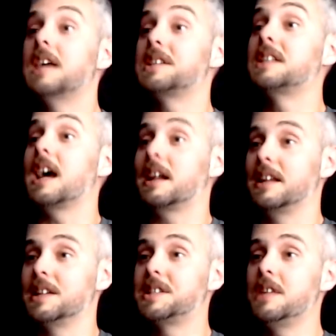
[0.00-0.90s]
Yes,
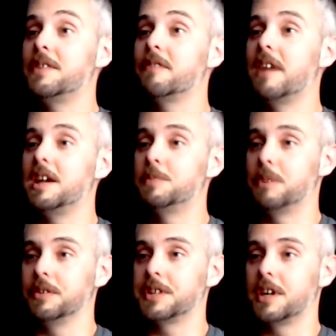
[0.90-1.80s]
exactly. A seething rage
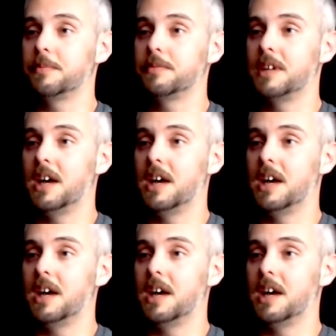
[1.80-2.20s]
builds up.